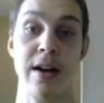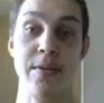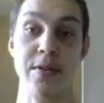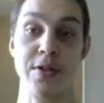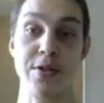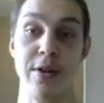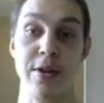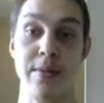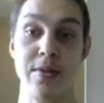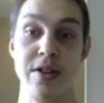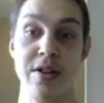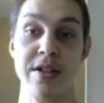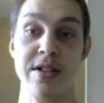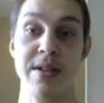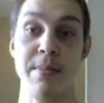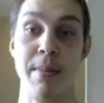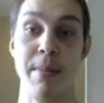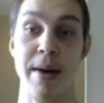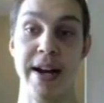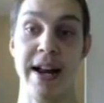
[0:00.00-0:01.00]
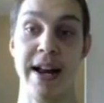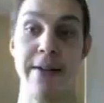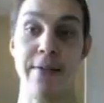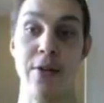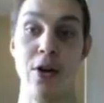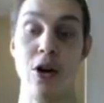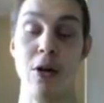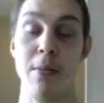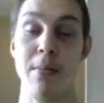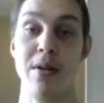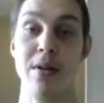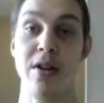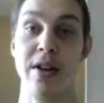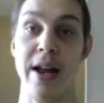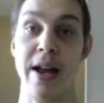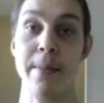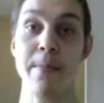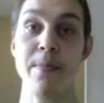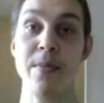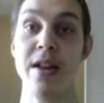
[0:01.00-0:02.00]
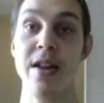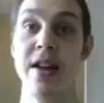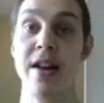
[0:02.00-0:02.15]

of the scriptures might have hope." Okay.